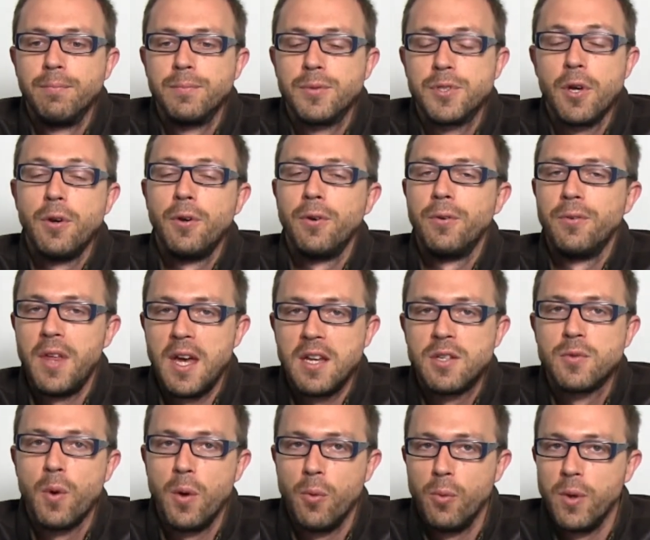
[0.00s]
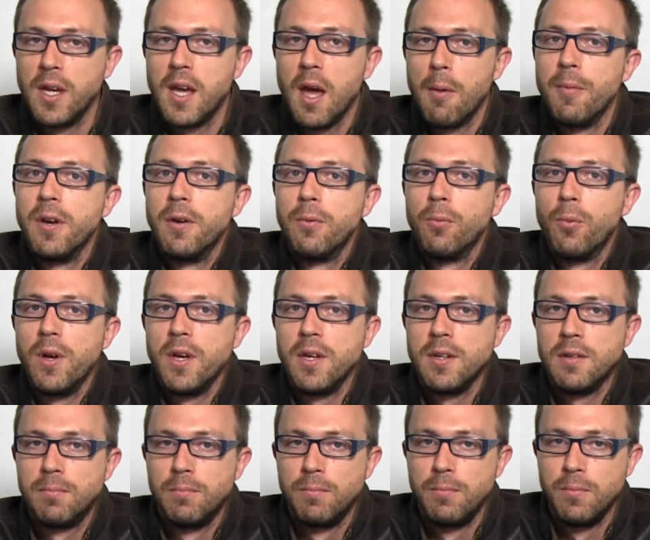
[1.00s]
So that's where we come in,
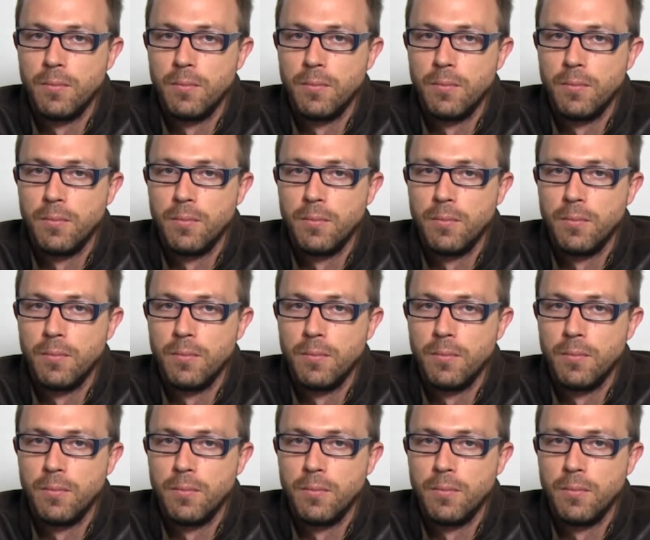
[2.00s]
where